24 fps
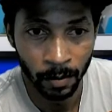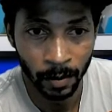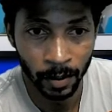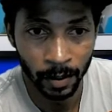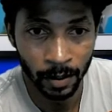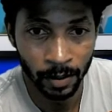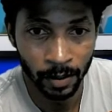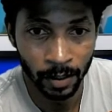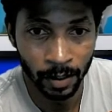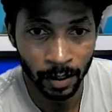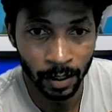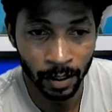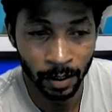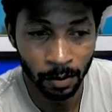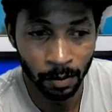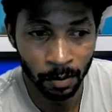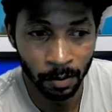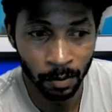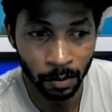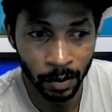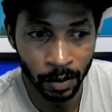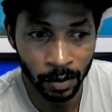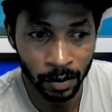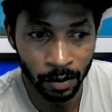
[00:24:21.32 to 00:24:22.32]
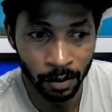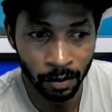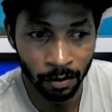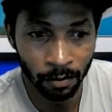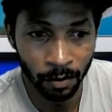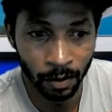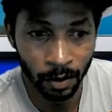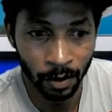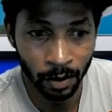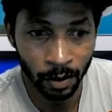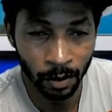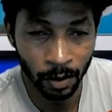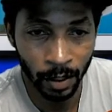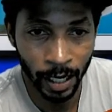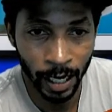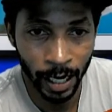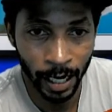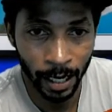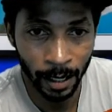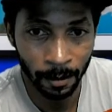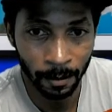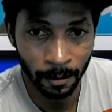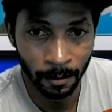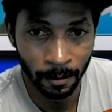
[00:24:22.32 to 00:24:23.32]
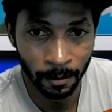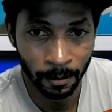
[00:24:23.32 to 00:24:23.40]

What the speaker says: Let's see, where's the photo at?